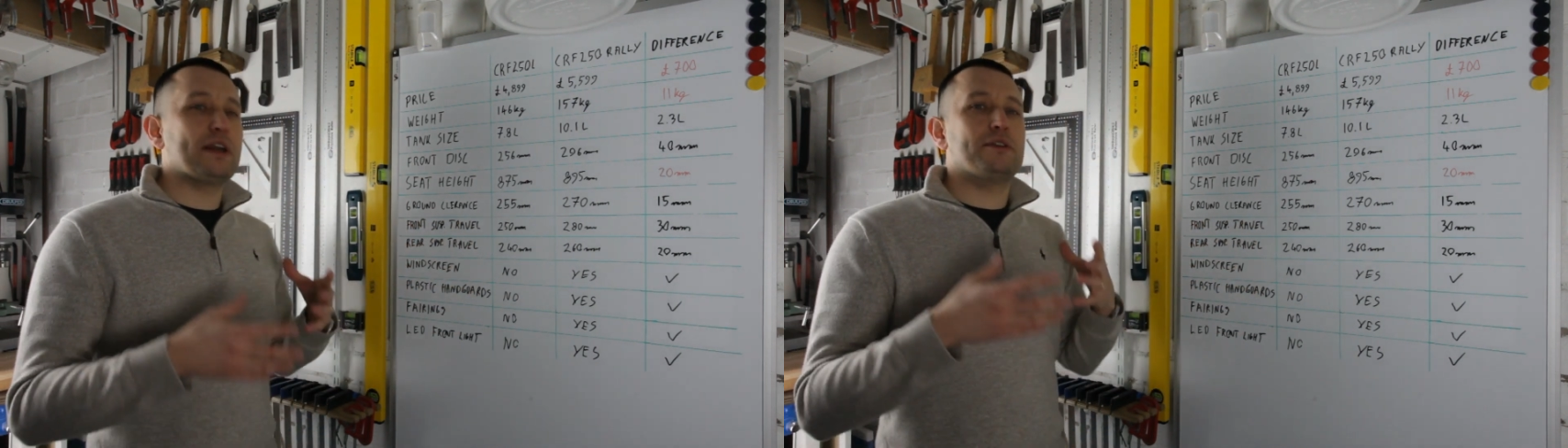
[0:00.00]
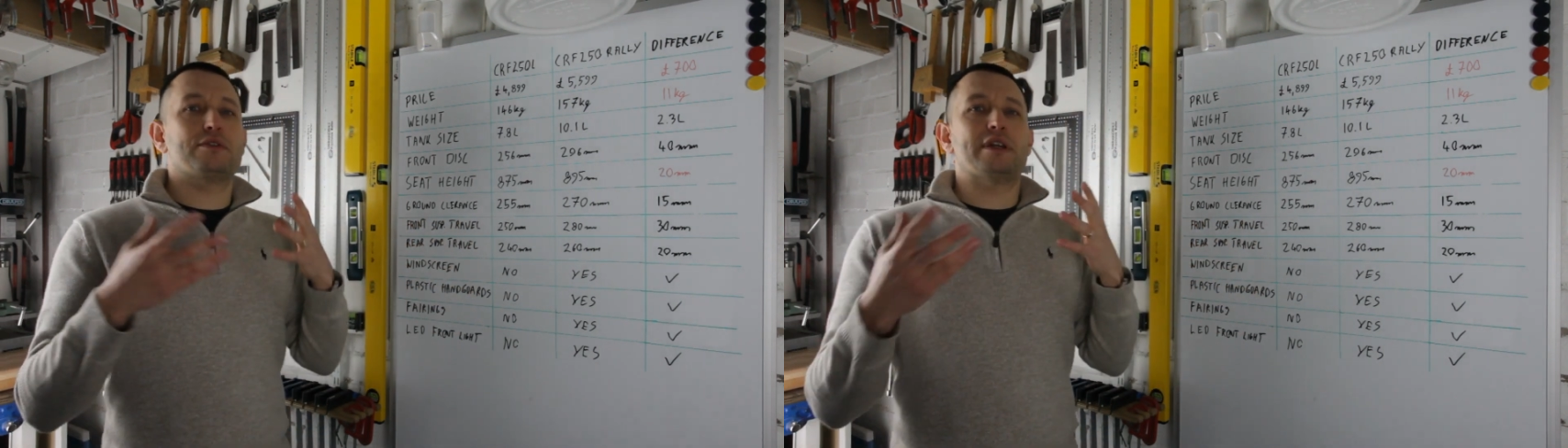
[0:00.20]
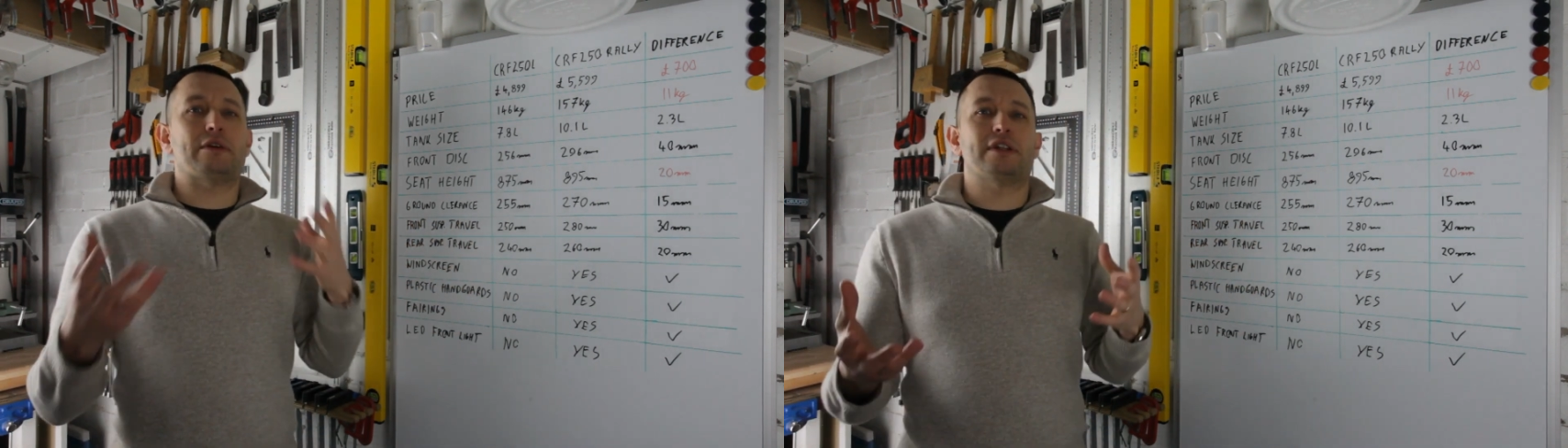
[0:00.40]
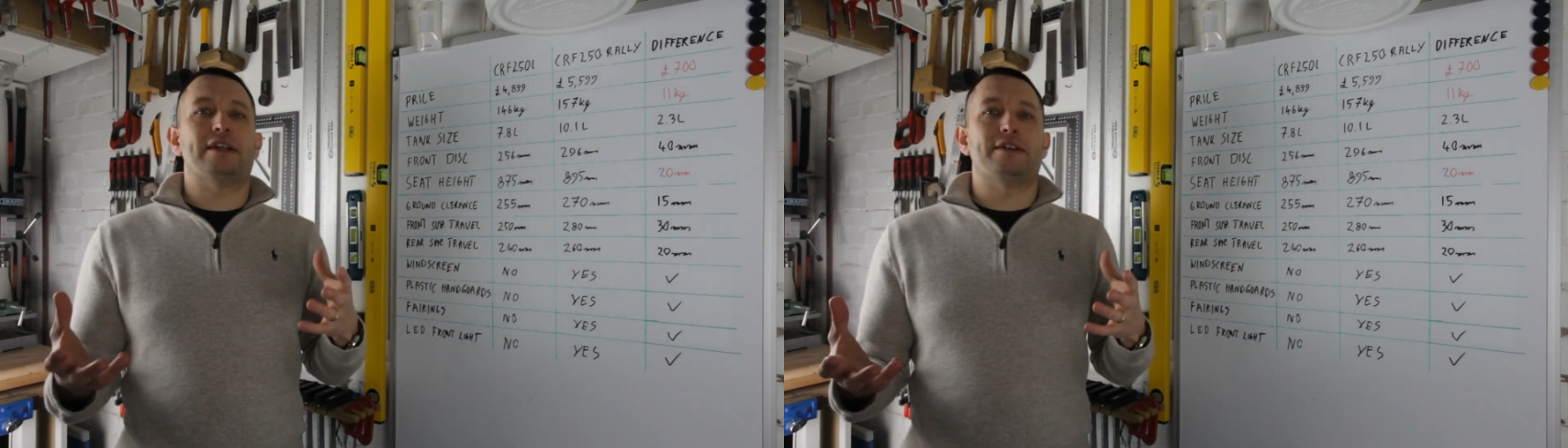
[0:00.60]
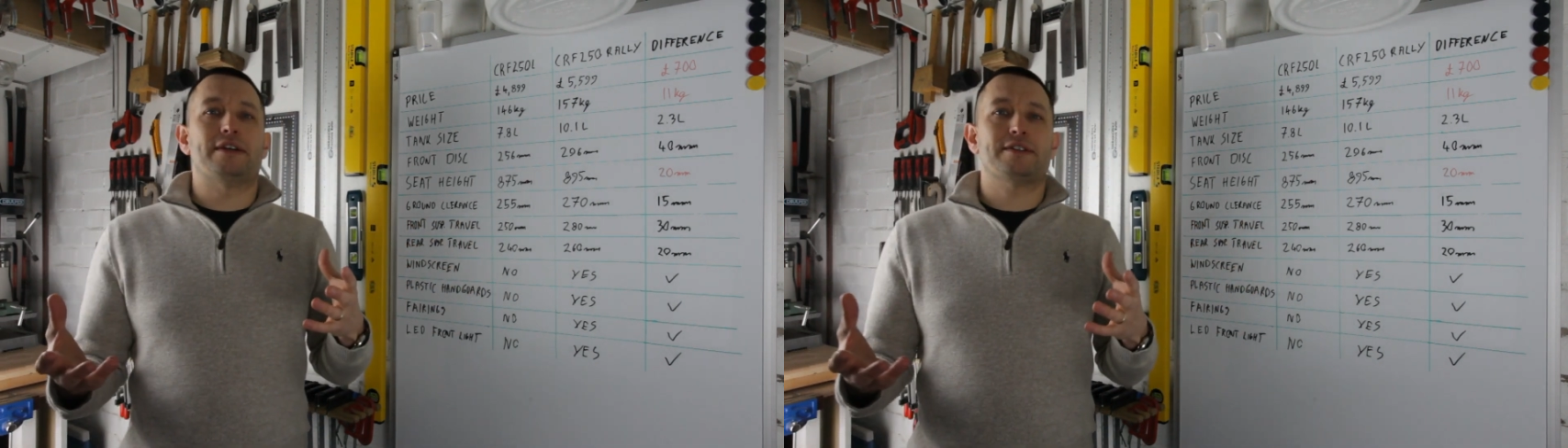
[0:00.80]
on to ground
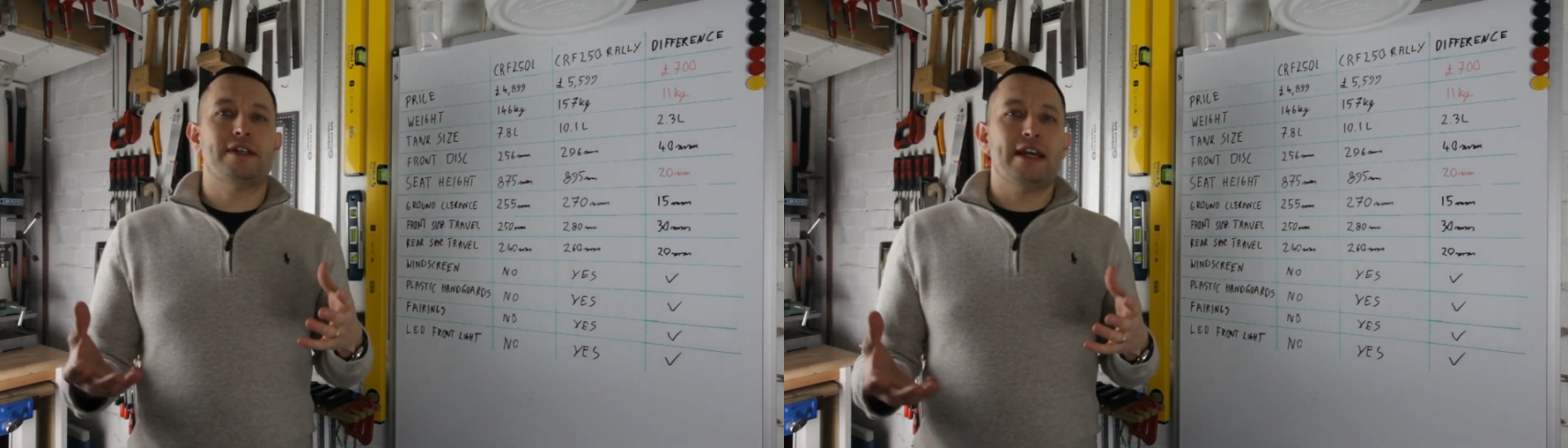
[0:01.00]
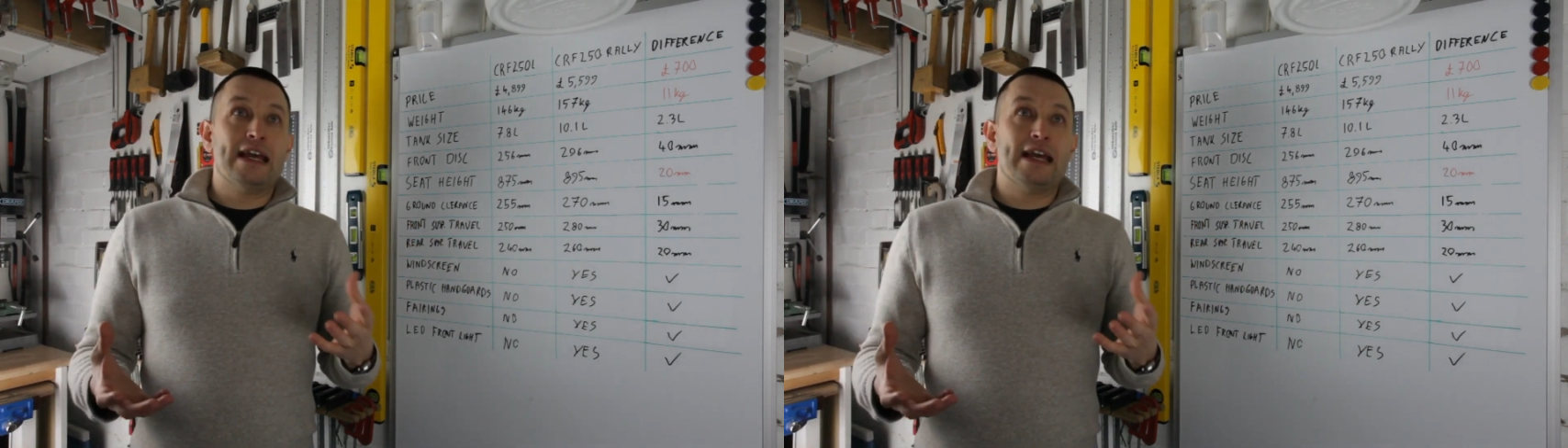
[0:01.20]
clearance.